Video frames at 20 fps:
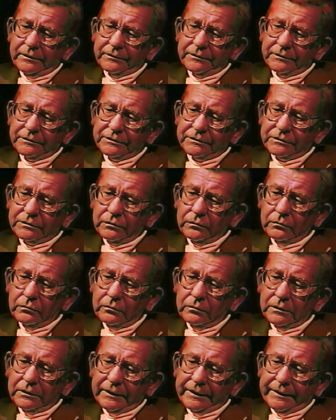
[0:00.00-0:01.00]
going to
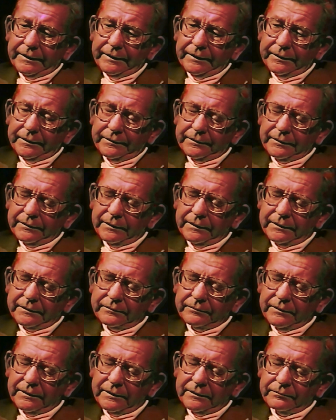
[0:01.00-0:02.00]
school
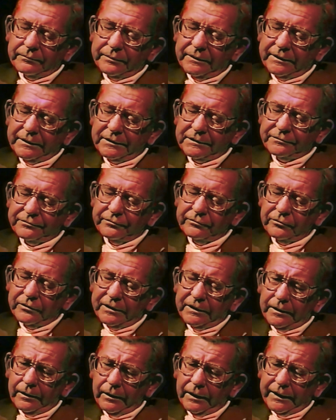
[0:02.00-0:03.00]
in
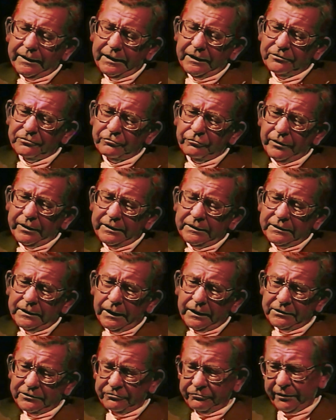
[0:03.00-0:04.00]
PS 49, 8th
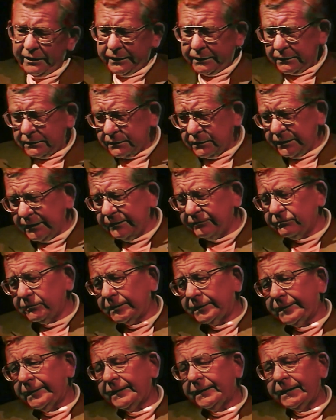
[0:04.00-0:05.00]
grade, 9th grade at
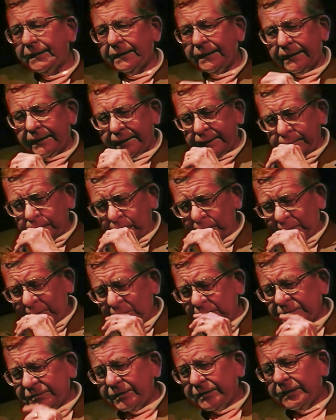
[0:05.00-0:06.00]
Cleveland,
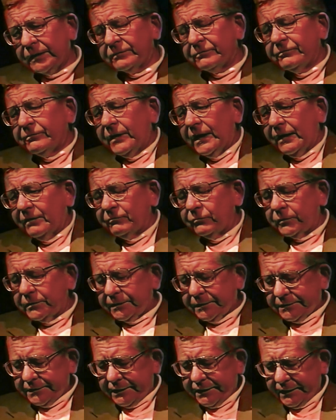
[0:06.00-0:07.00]
we also got
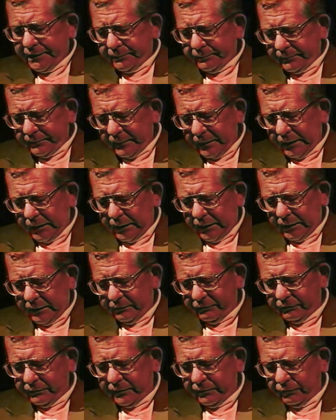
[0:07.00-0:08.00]
involved with a
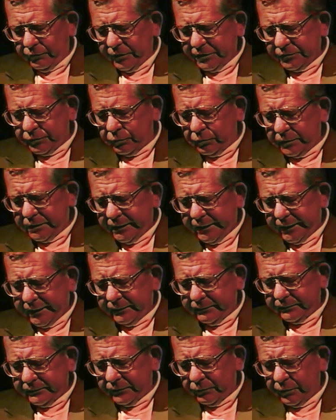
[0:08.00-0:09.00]
team in
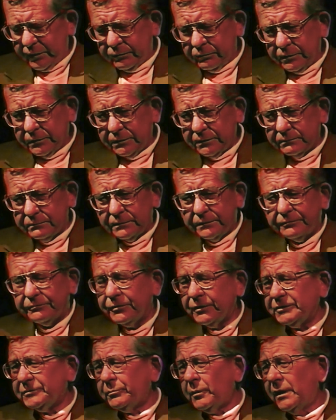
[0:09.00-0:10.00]
Ridgewood, and we
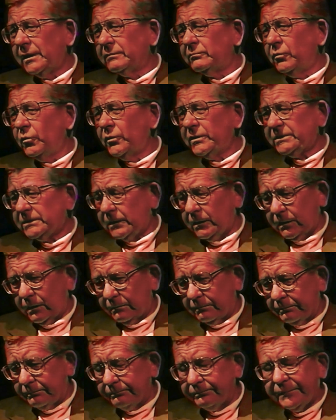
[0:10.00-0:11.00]
were the Fresh Pond
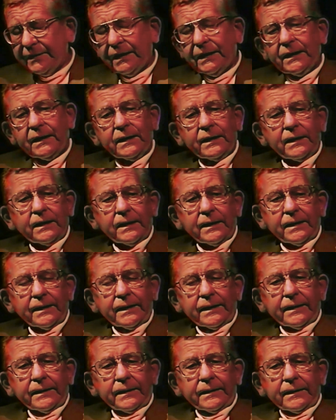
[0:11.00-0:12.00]
Boys Club.
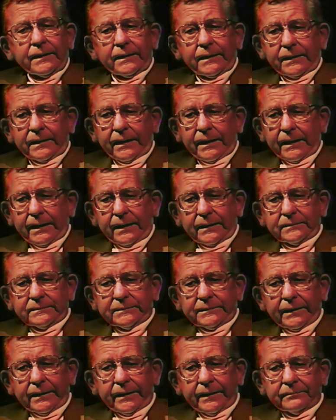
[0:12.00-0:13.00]

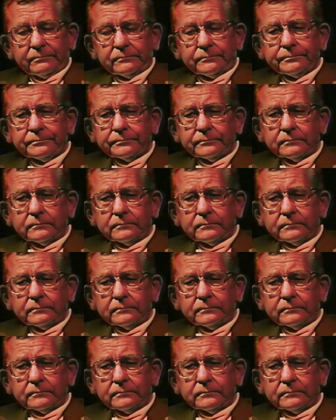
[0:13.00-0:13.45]
And